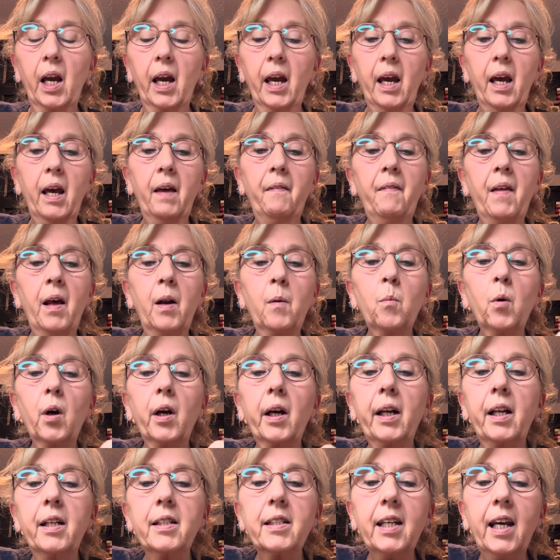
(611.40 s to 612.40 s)
And then we're
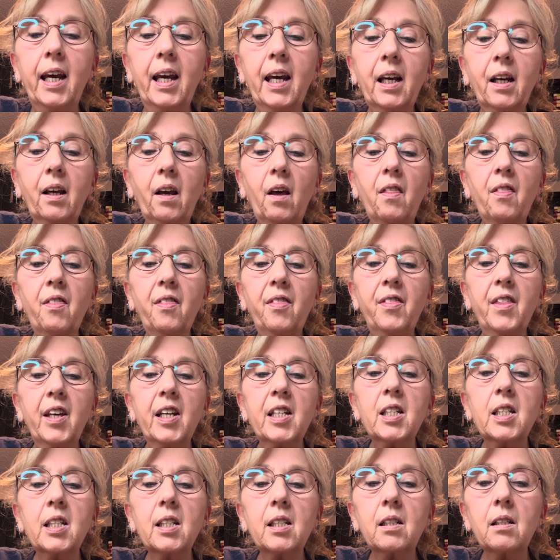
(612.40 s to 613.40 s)
going to take
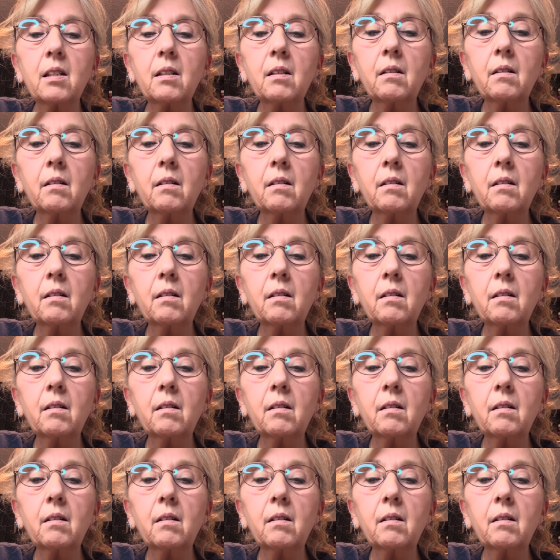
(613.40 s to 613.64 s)
this